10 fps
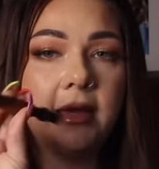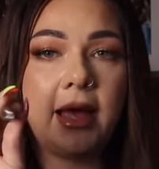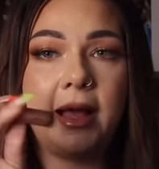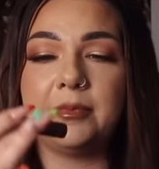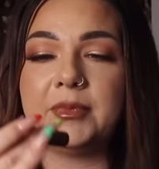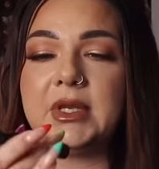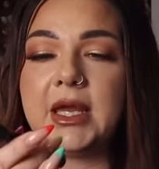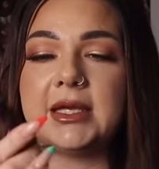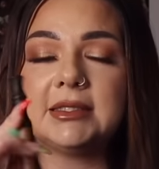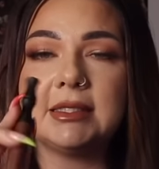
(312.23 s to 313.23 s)

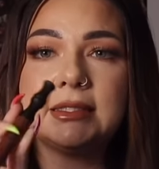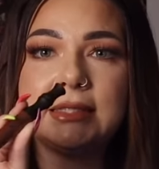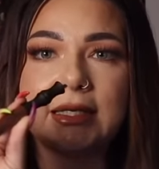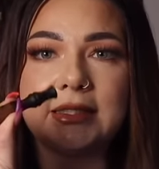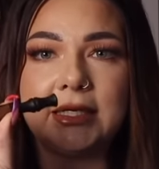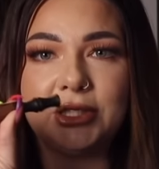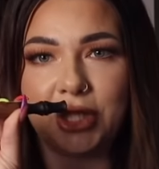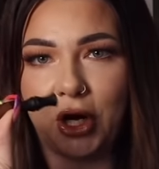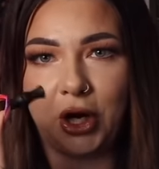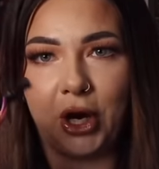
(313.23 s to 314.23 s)
nice, sexy,
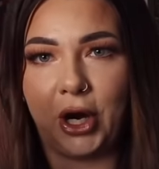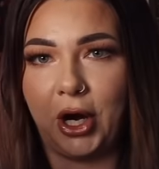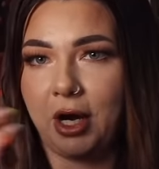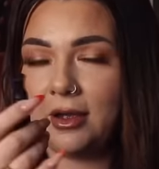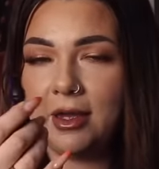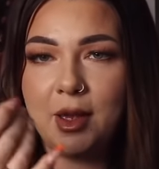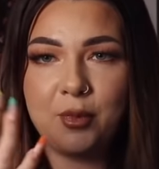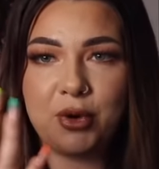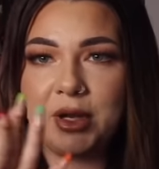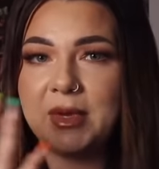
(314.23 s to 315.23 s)
darker
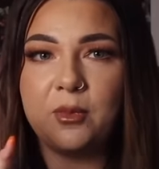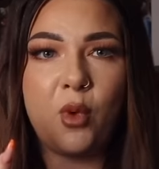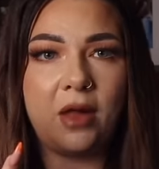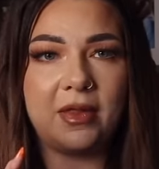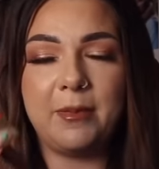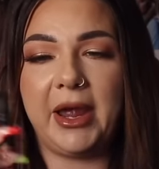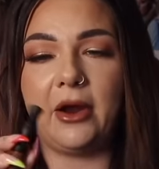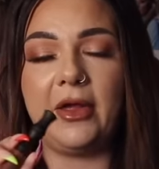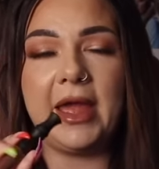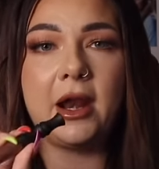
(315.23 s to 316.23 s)
premium wallet
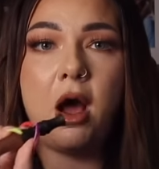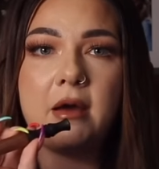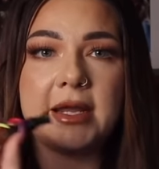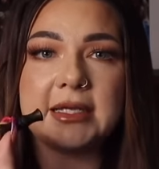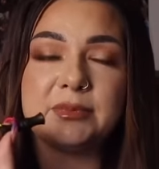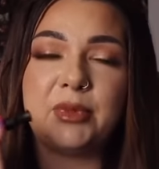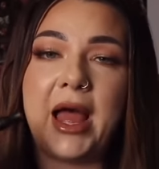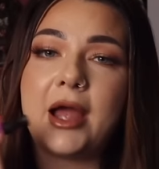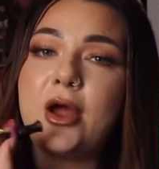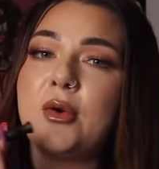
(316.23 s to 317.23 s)
barrel and onyx
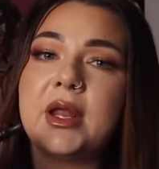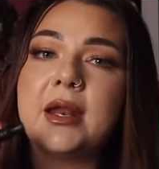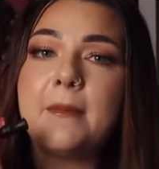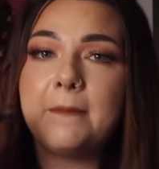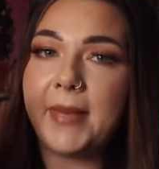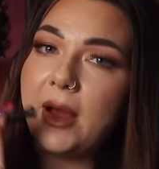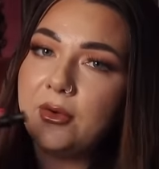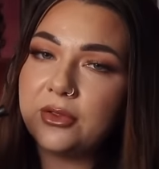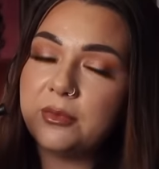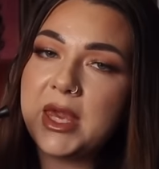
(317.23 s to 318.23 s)
black coated
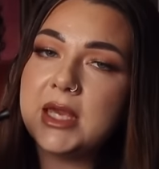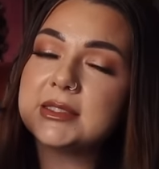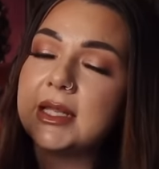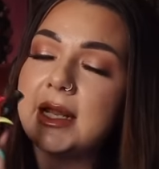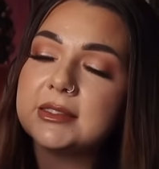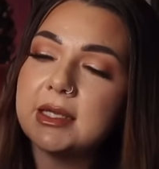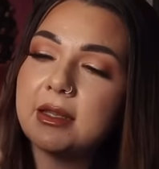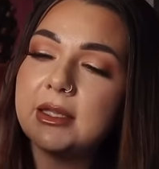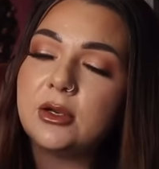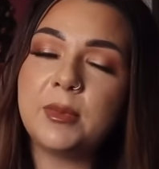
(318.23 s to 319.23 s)
mouthpiece that has like a
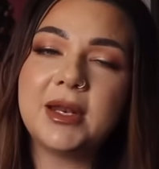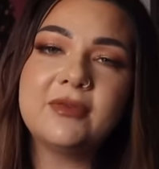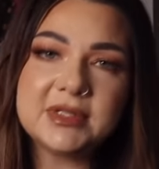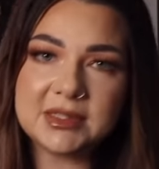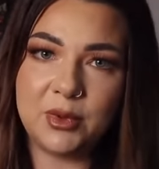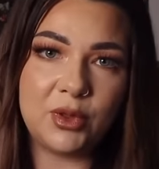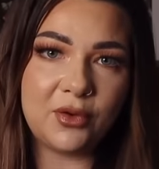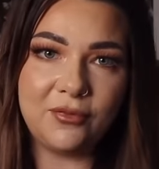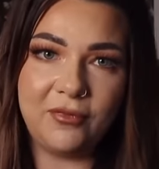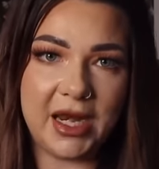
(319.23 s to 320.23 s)
little bit of a smoother
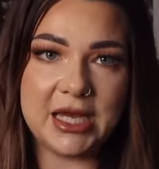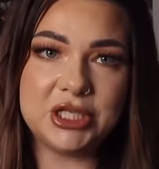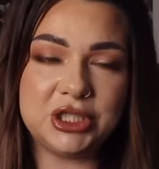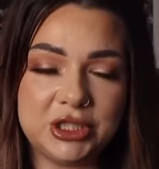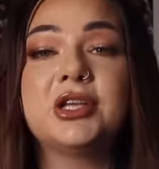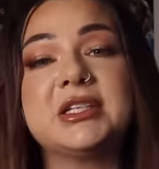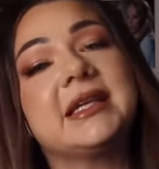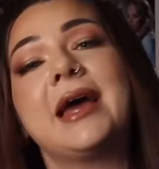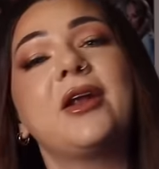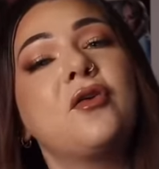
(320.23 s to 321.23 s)
finish. Just
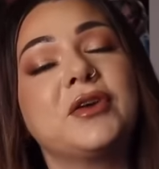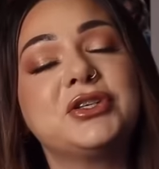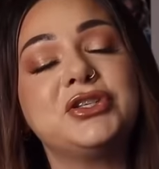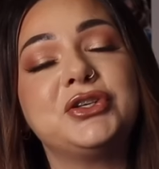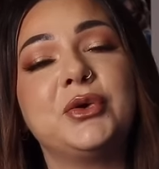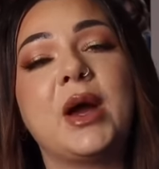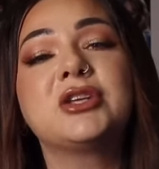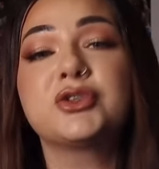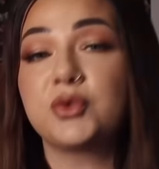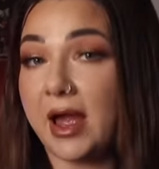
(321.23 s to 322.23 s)
head over to
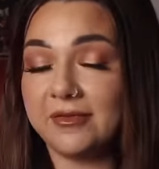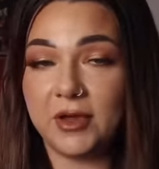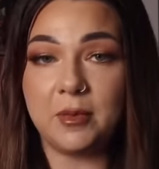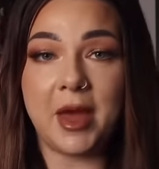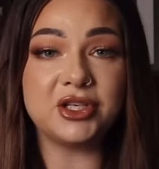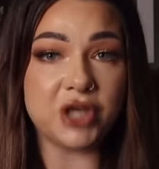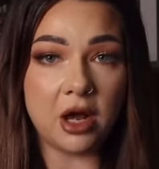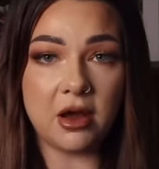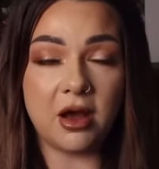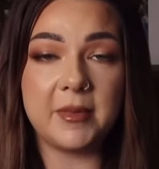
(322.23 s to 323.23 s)

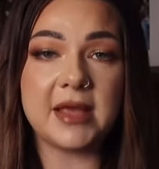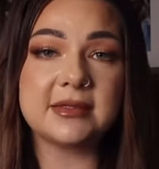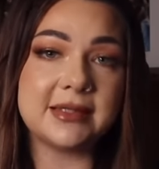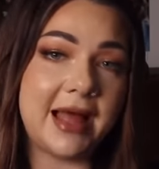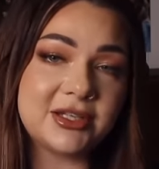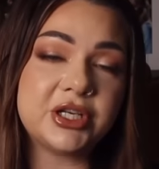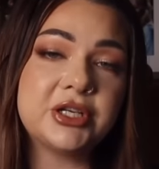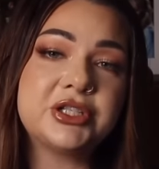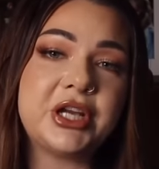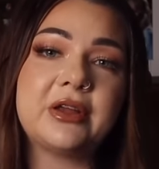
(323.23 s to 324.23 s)

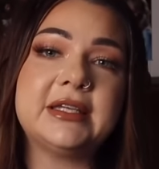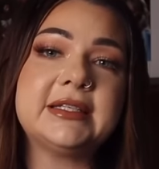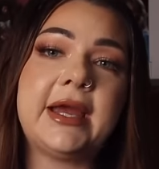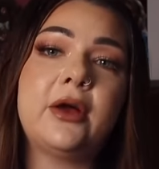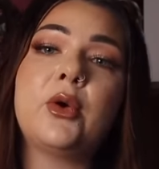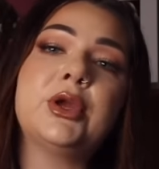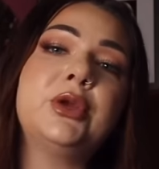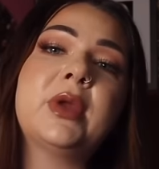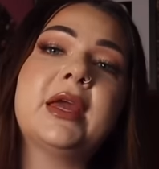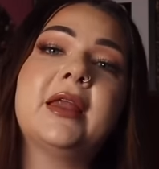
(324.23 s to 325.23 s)
tryfume.com/Sherrilyndale, or you
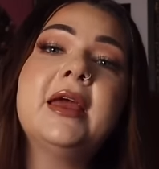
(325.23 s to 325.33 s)
can